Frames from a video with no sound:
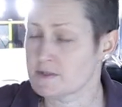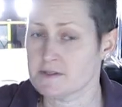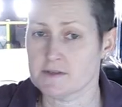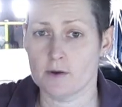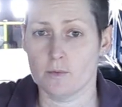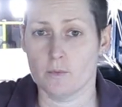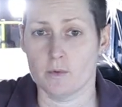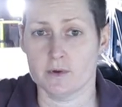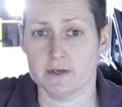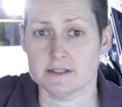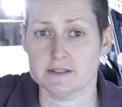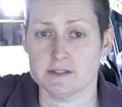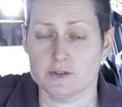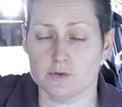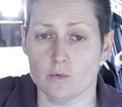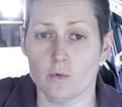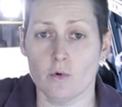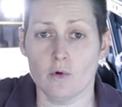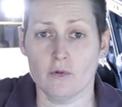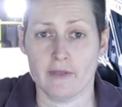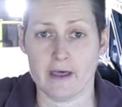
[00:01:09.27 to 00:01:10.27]
So I want to
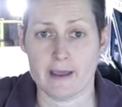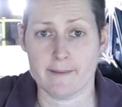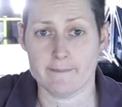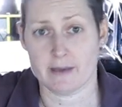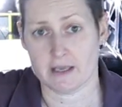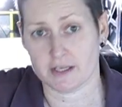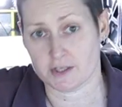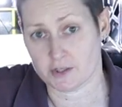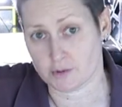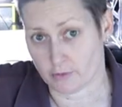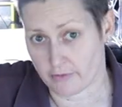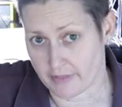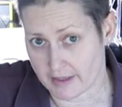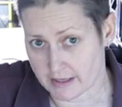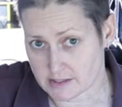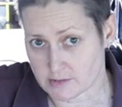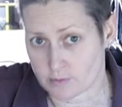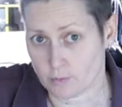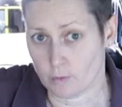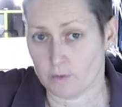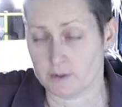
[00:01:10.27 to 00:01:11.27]
do all that, make sure
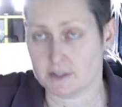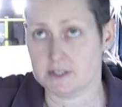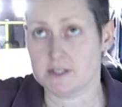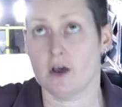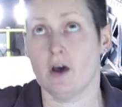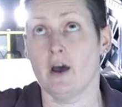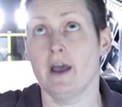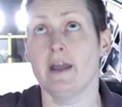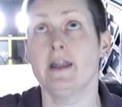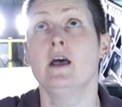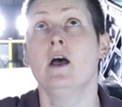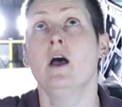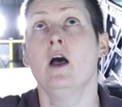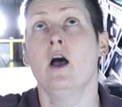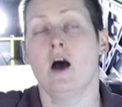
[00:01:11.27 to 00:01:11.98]
that's watertight.